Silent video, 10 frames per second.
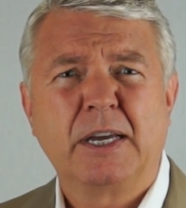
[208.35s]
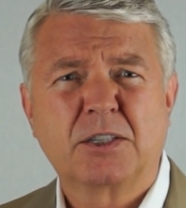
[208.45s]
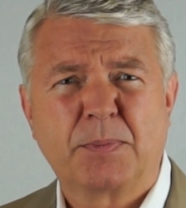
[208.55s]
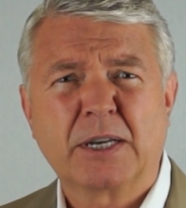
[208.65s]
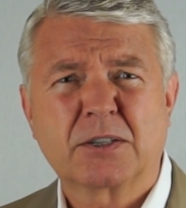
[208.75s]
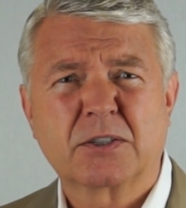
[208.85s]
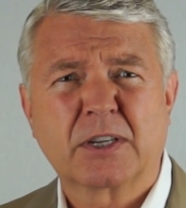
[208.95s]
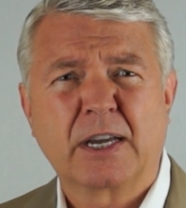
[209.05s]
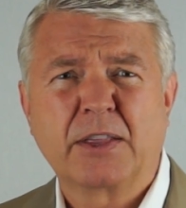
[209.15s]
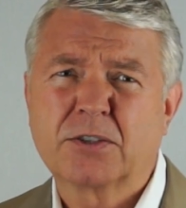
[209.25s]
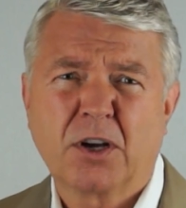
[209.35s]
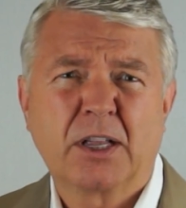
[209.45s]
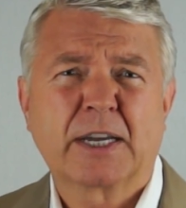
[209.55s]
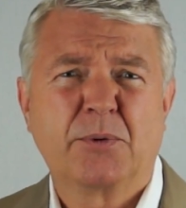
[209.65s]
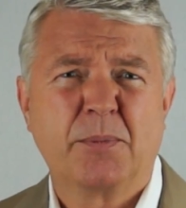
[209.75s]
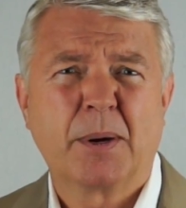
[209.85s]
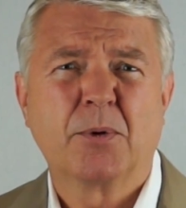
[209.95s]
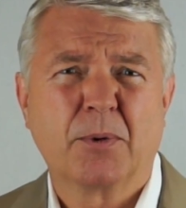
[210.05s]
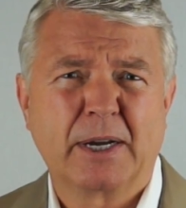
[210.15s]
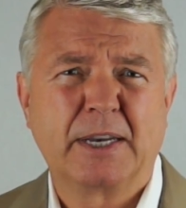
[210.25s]
It's best to say, that's all I can
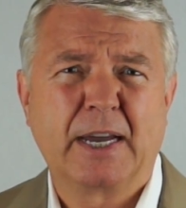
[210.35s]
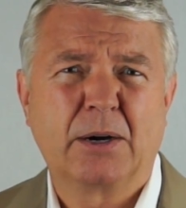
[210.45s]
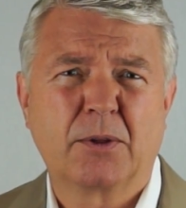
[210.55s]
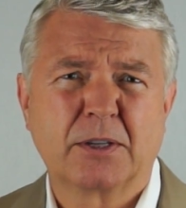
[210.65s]
remember right now.